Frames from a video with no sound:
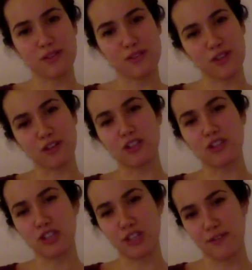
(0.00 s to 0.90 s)
start to
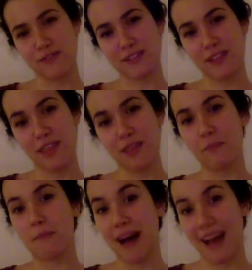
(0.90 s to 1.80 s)
shift the
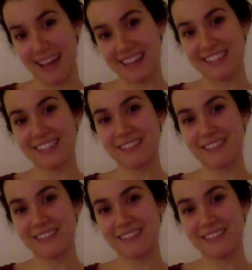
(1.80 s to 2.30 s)
mind.